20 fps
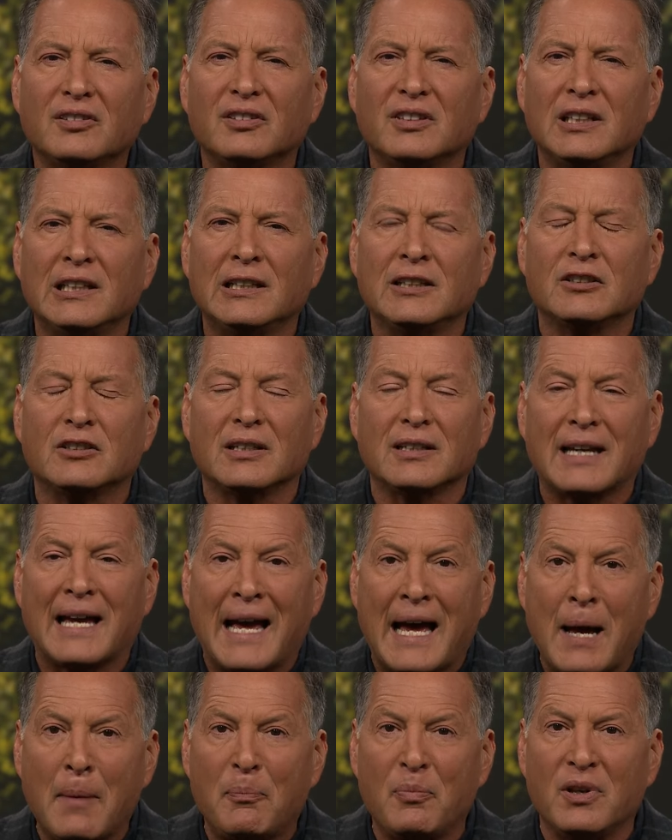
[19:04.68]
things
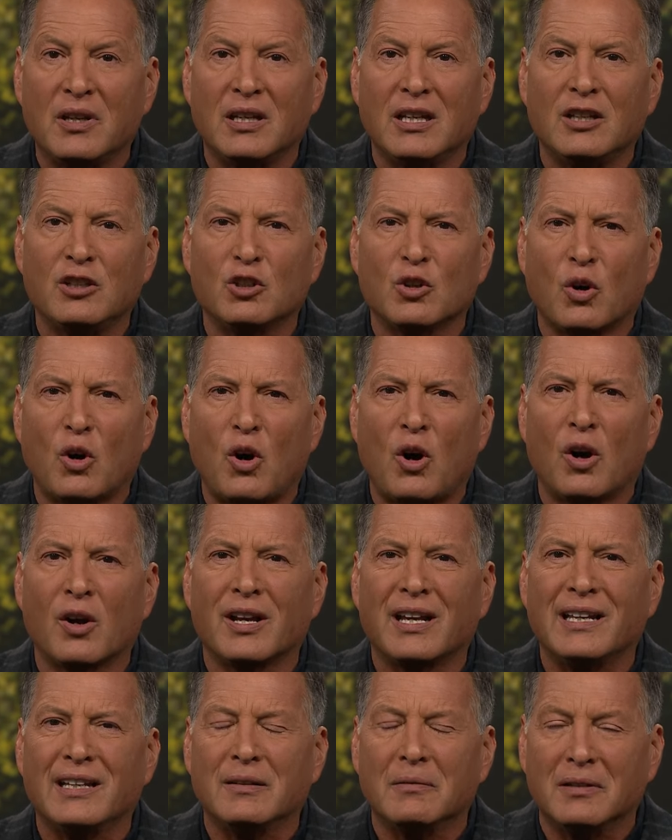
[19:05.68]
happen in your heart
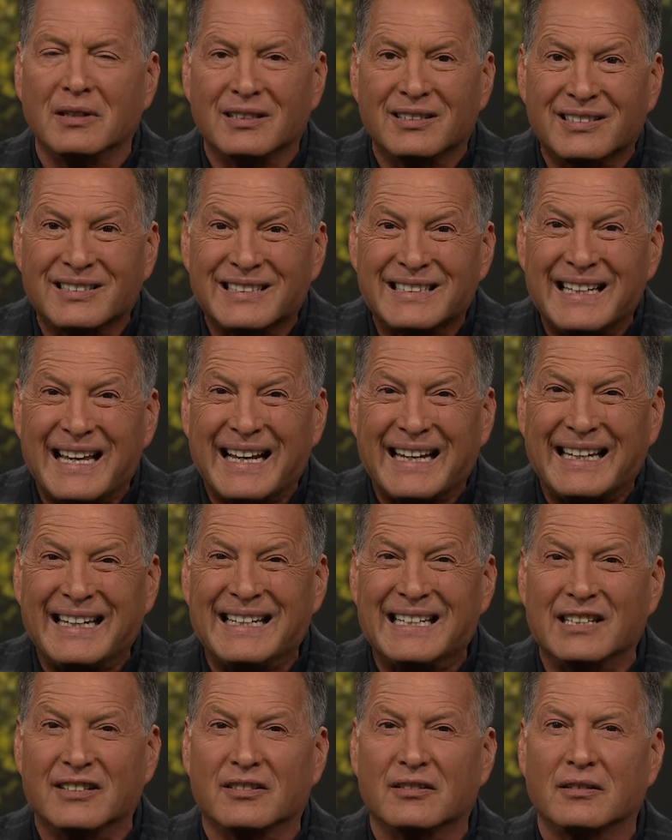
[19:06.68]
in
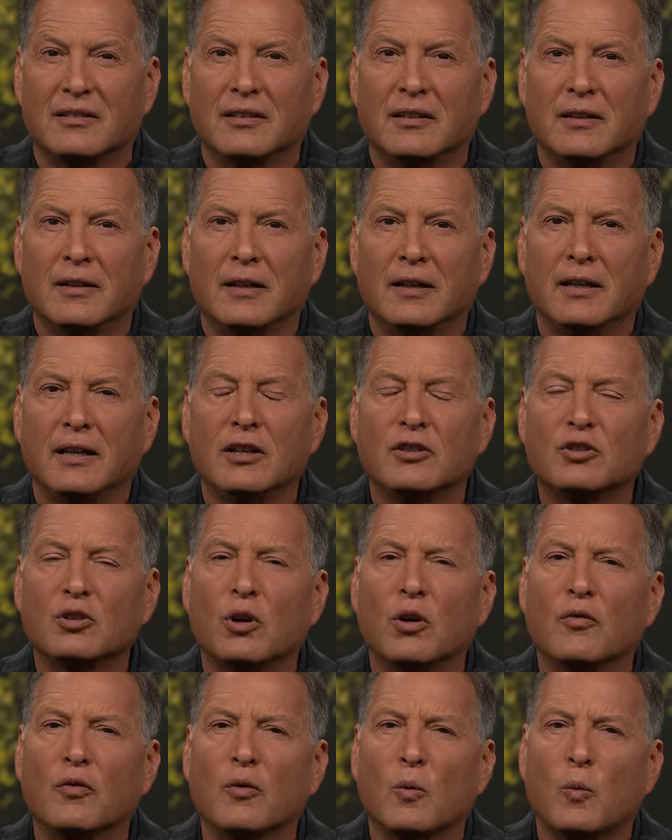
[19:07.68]
seconds. It's
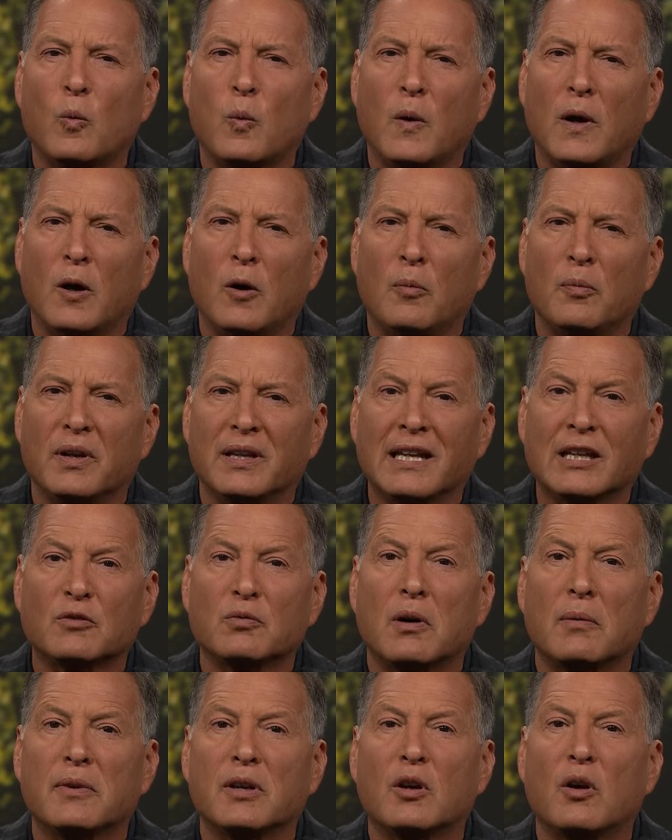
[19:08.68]
overwhelming. That's
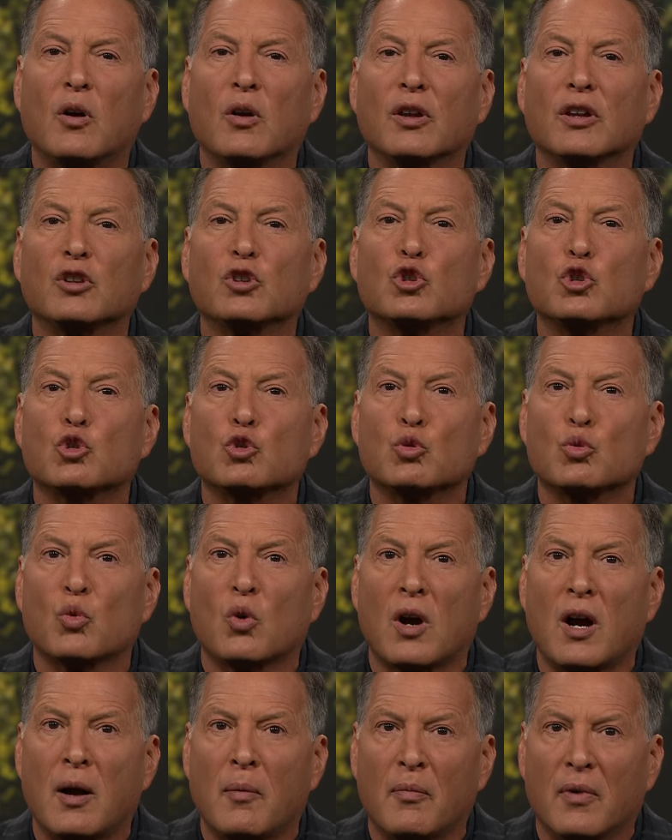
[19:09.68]
why we call it
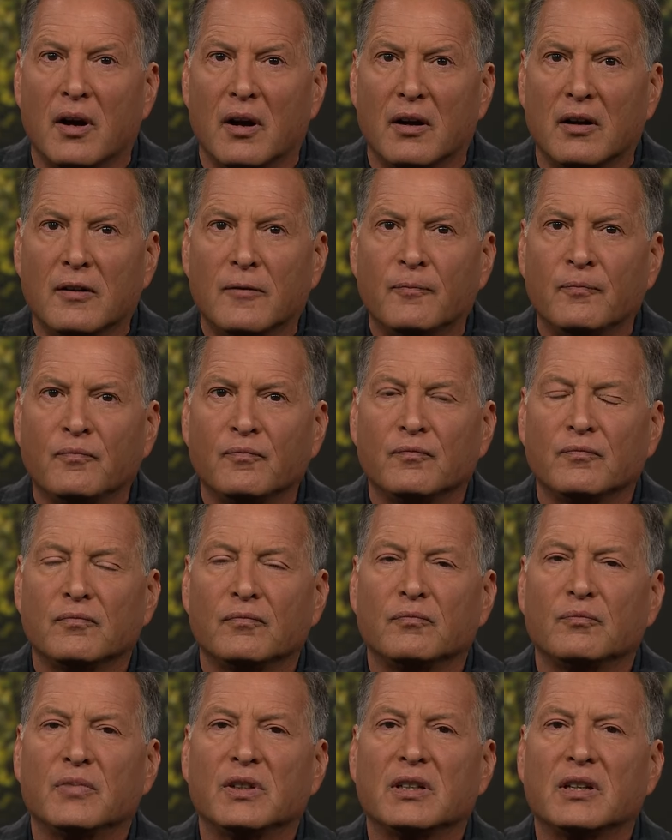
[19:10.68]
trauma,
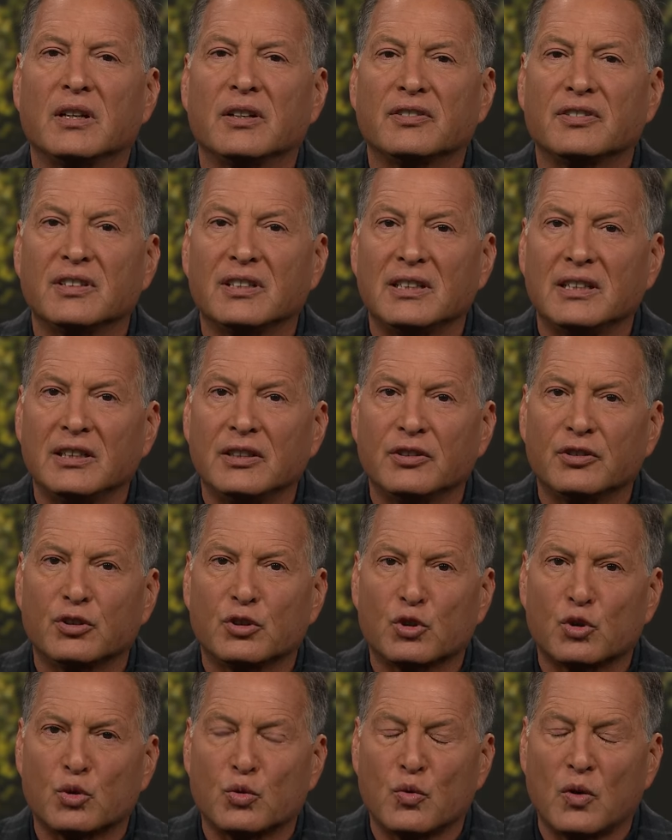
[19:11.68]
because it is
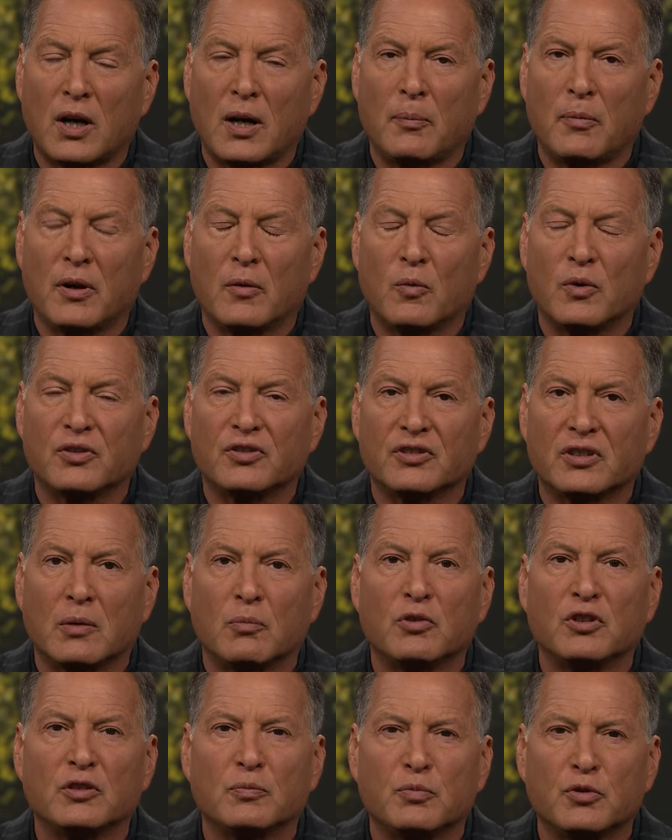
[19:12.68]
trauma. When
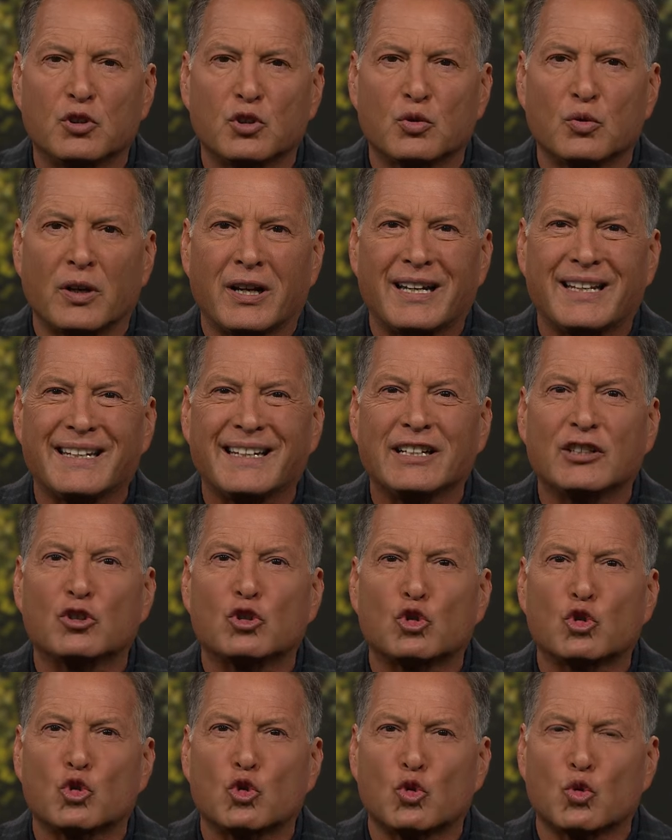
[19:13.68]
someone's betrayed, it's
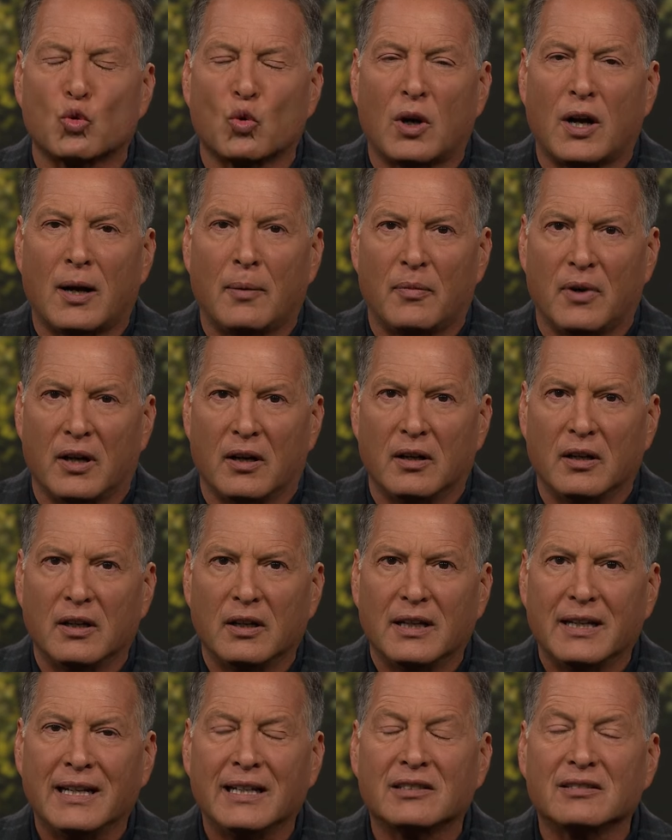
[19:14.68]
trauma.
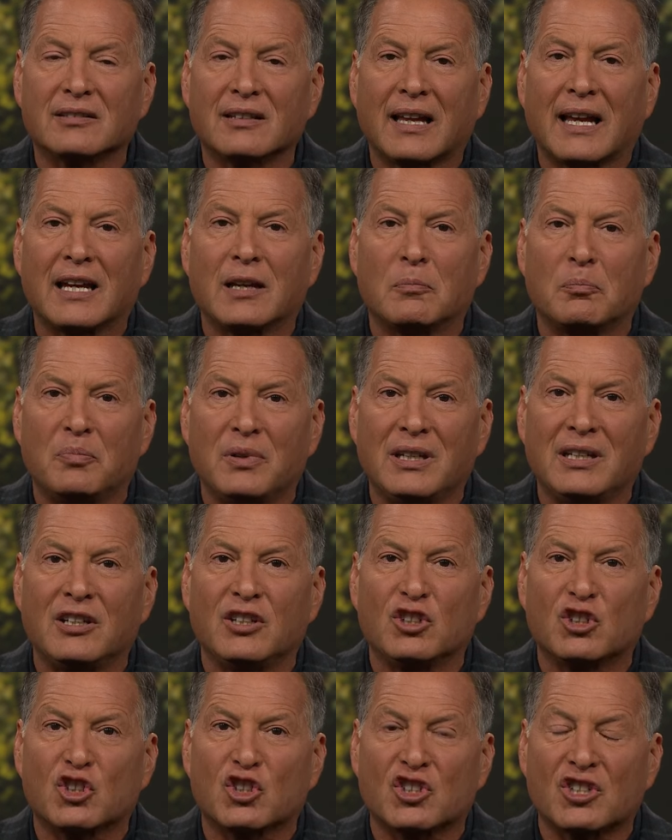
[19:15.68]
It's like being
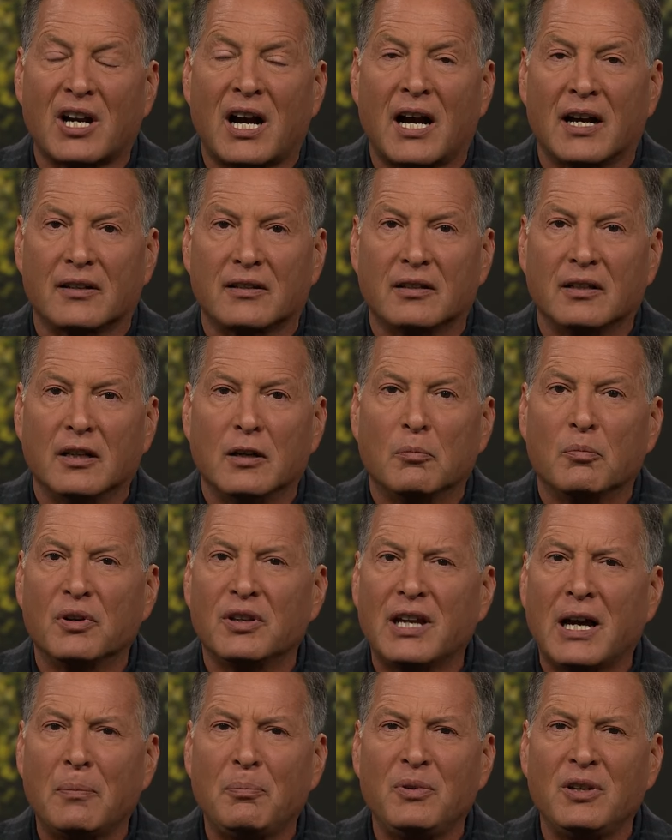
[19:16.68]
shot, but
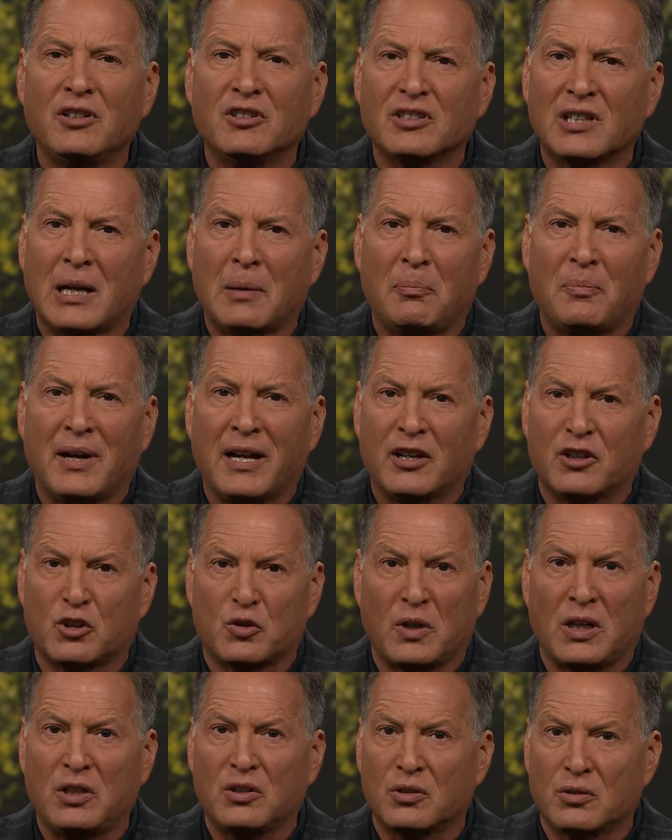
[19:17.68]
not being shot by a
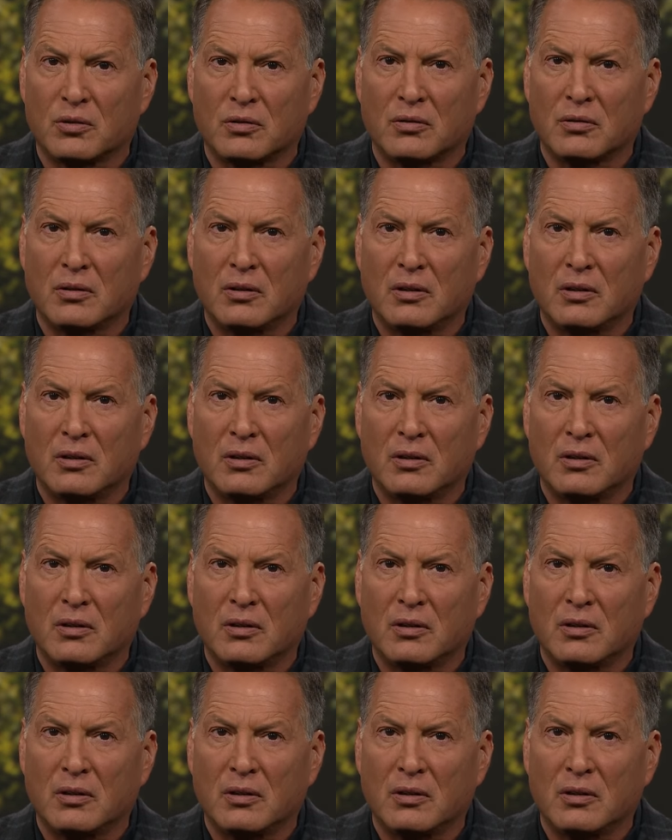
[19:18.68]
stranger,